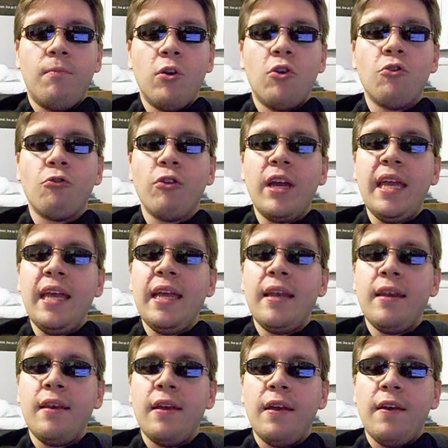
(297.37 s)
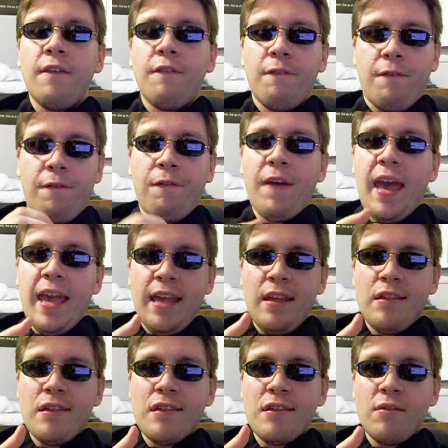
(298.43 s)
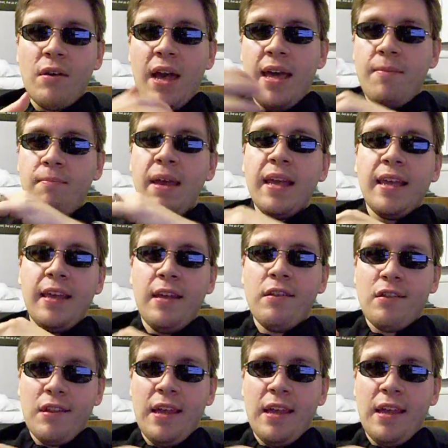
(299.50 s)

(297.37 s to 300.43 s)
green face and Mickey's